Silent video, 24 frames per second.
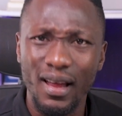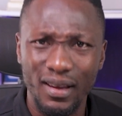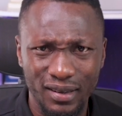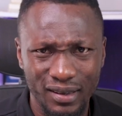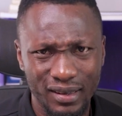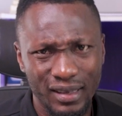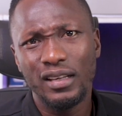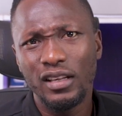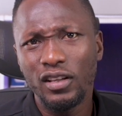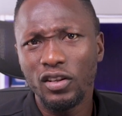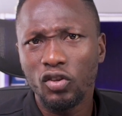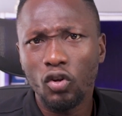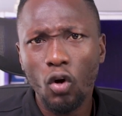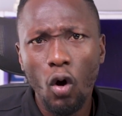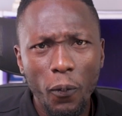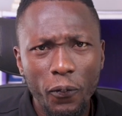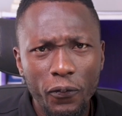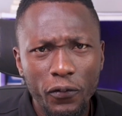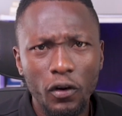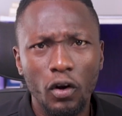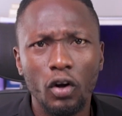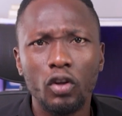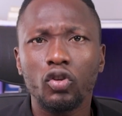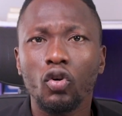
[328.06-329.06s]
as his
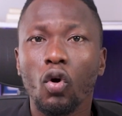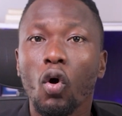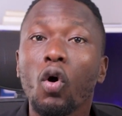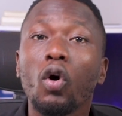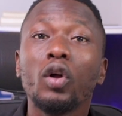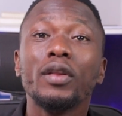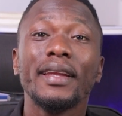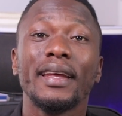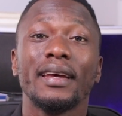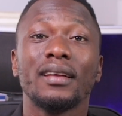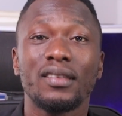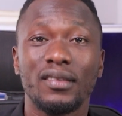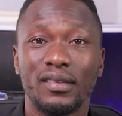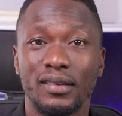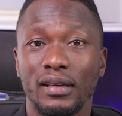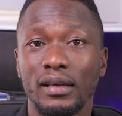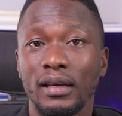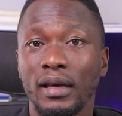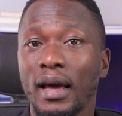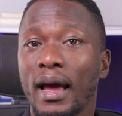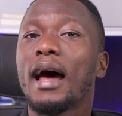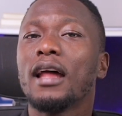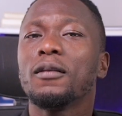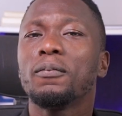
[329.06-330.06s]
upfront
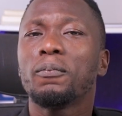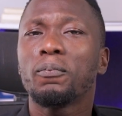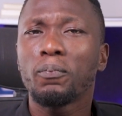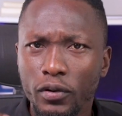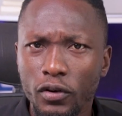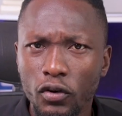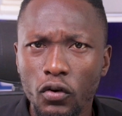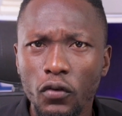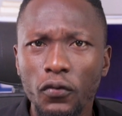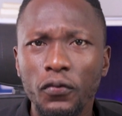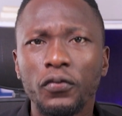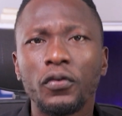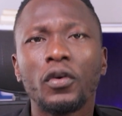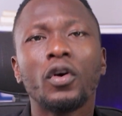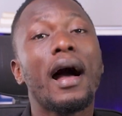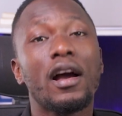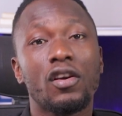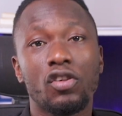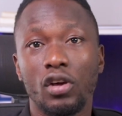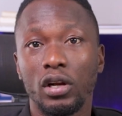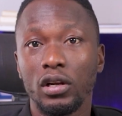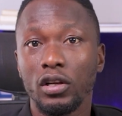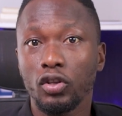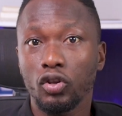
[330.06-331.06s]
honesty and proof
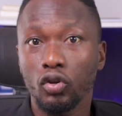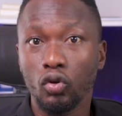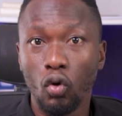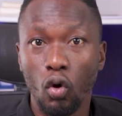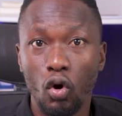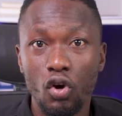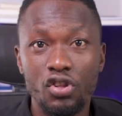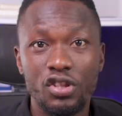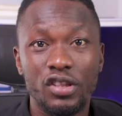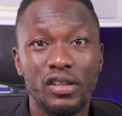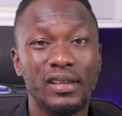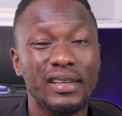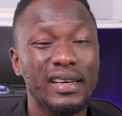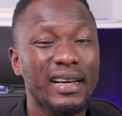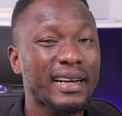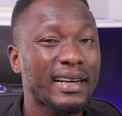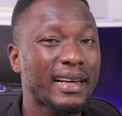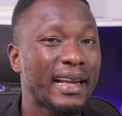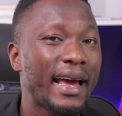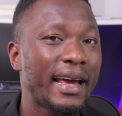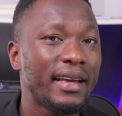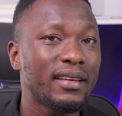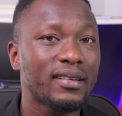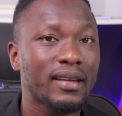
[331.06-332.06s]
actually touched the
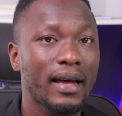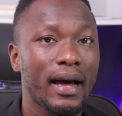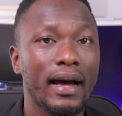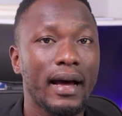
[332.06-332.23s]
client's